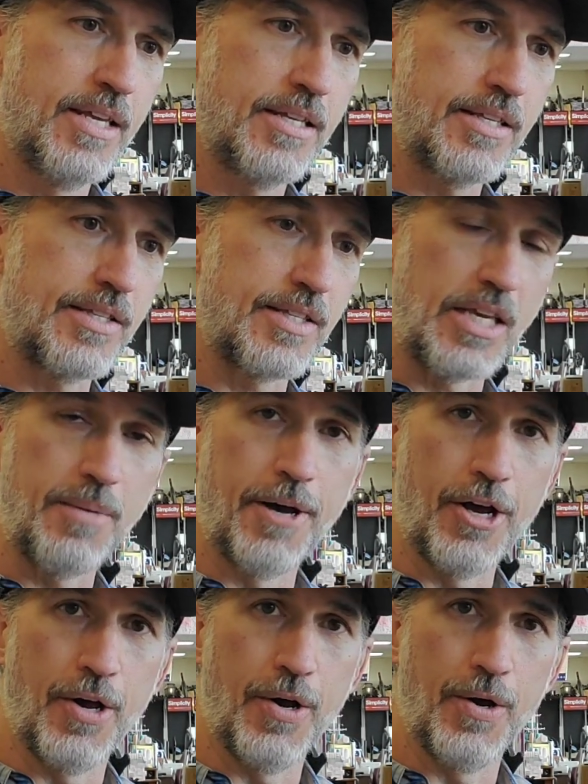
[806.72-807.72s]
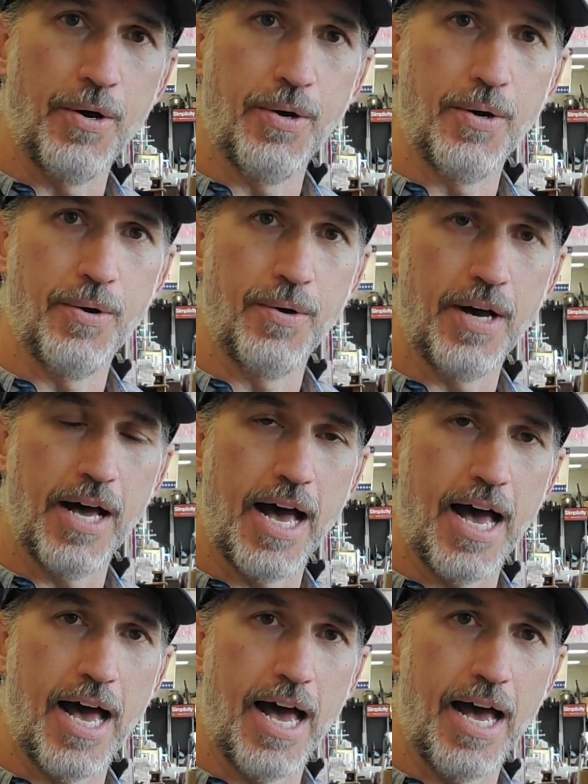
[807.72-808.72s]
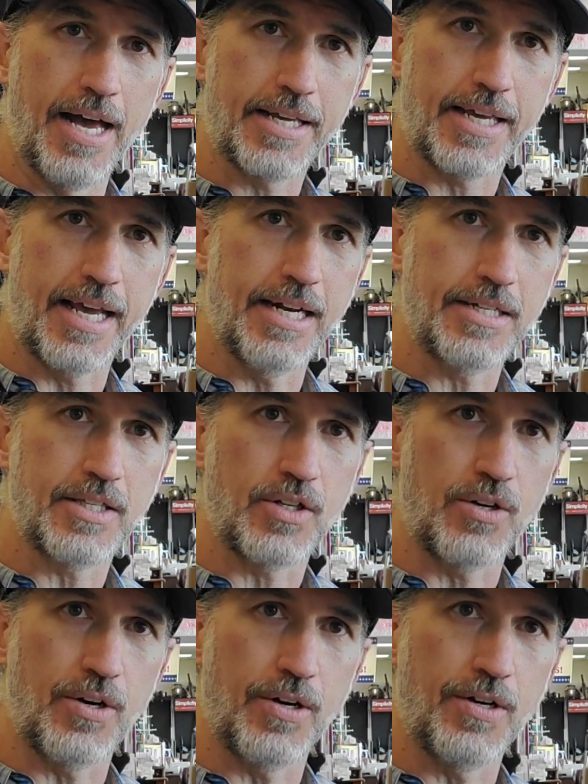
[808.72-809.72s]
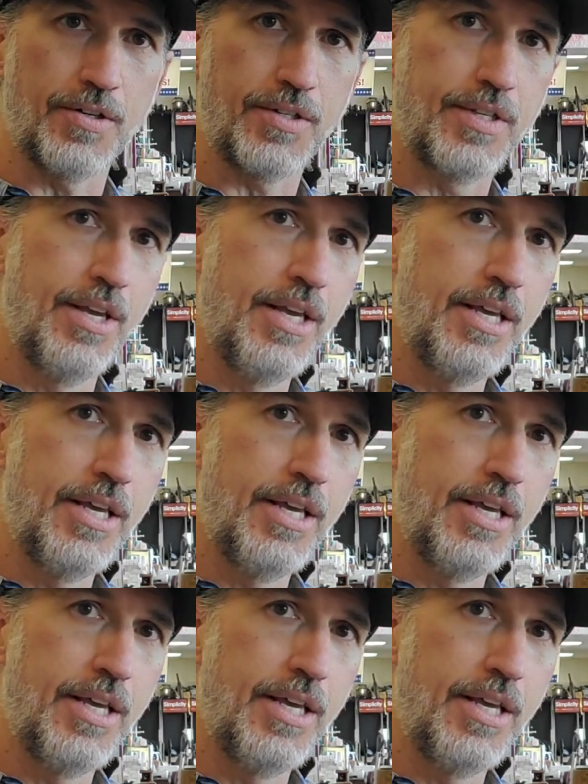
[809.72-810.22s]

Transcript: SIBO canisters,